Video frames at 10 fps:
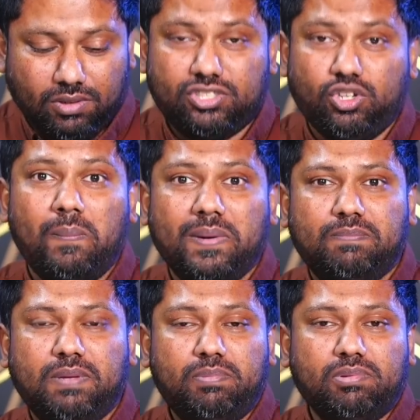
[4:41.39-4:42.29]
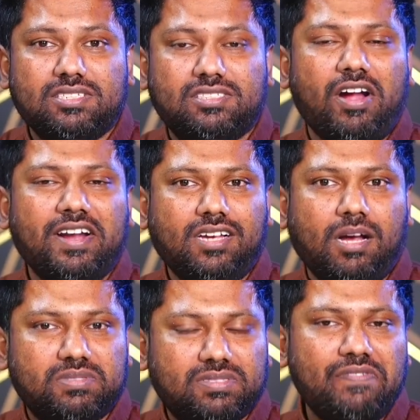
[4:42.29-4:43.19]
so many people are signing
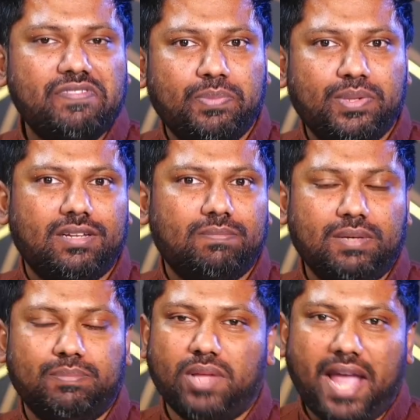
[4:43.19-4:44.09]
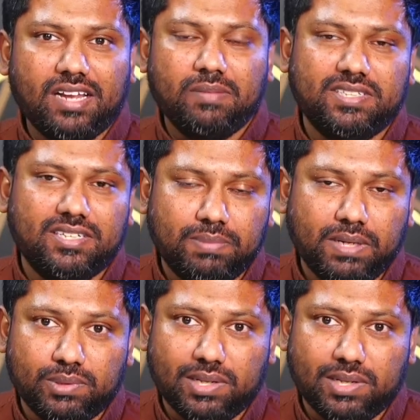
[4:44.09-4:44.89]
up, 70 million people, 80 million people.